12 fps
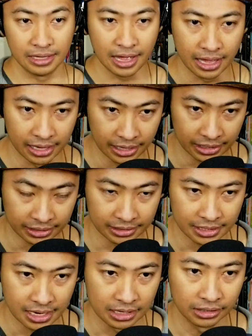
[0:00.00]
Hey,
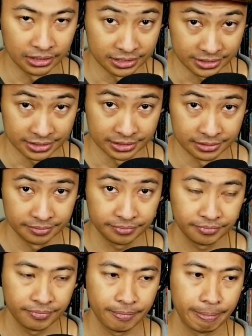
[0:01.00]
listen.
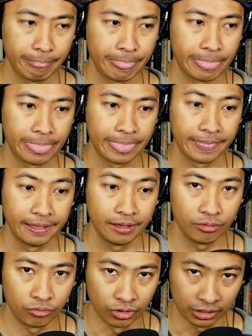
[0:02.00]

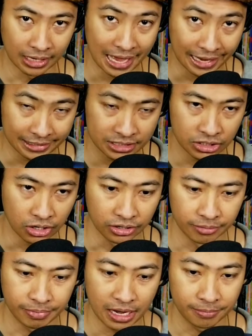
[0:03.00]
Relax on
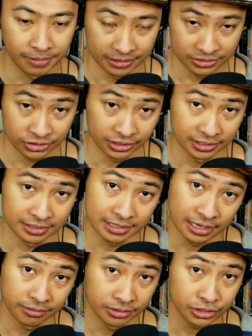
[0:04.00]
the Popeye's chicken
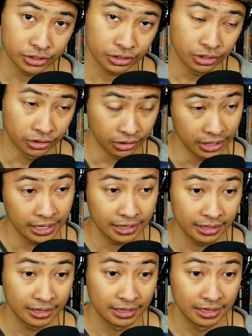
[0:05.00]
sandwich, okay?
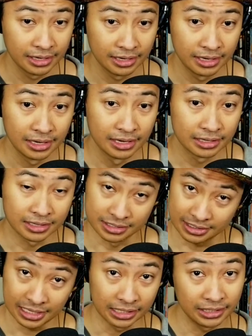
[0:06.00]
Because
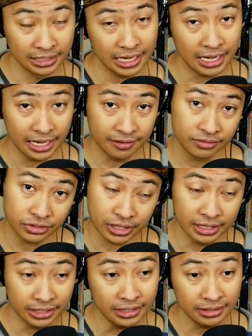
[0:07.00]
Kelly and I have
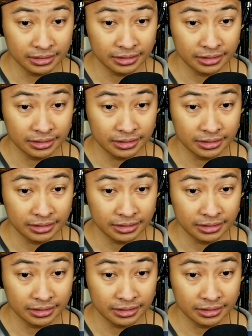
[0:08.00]
tried it,